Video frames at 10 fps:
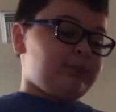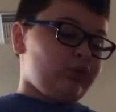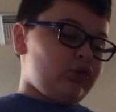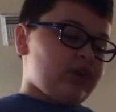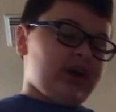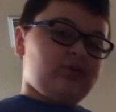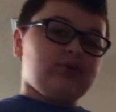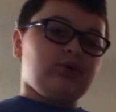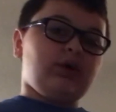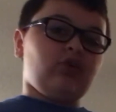Blue Sky
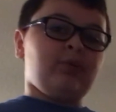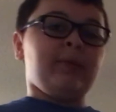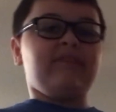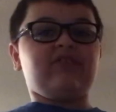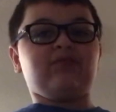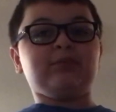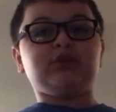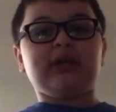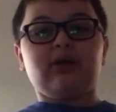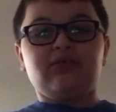Studios movie from
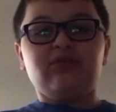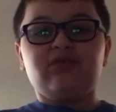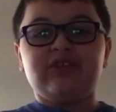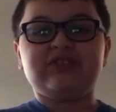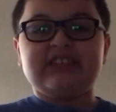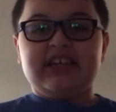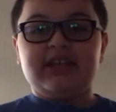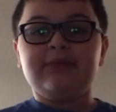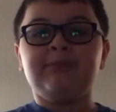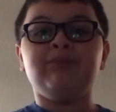2015,